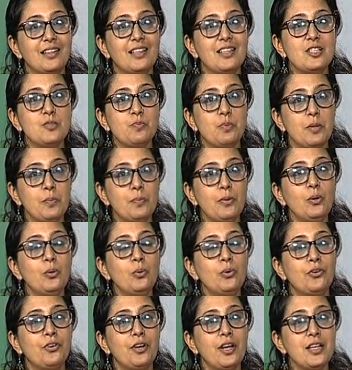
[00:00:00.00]
these people
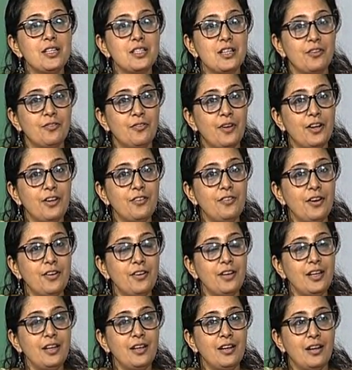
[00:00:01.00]
who create a very,
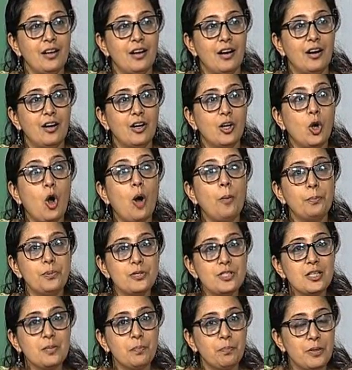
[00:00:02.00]
very uh,
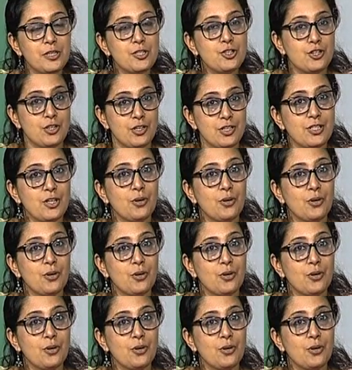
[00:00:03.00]
composite picture.